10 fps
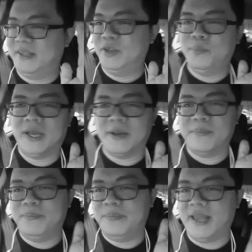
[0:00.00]
You pick
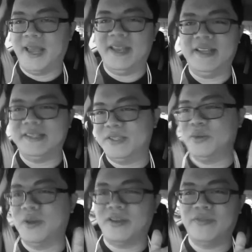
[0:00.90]
up
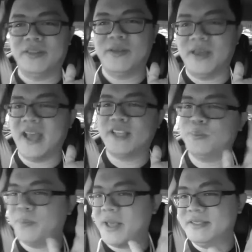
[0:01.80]
tennis, you have the
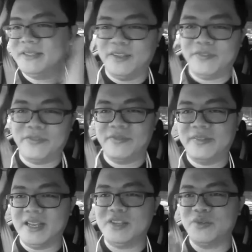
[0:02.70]
expensive
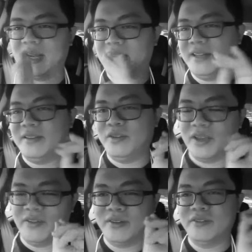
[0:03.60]
tennis racket, you
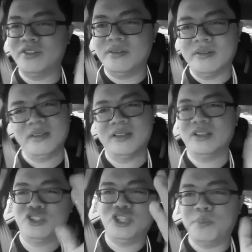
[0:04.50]
have the
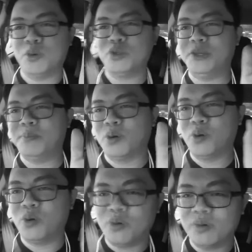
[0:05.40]
cheapo,
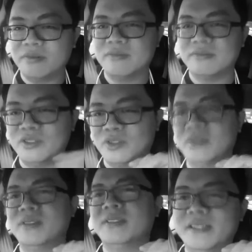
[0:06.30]
you
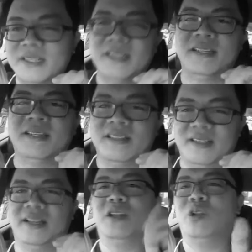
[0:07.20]
know,
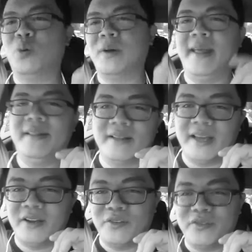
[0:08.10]
at the lower end
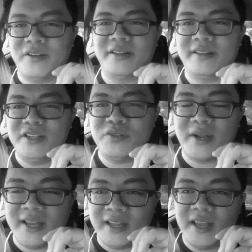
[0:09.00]
kind of tennis
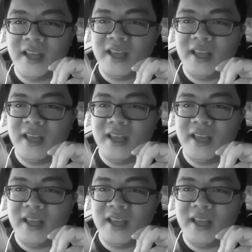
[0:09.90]
racket.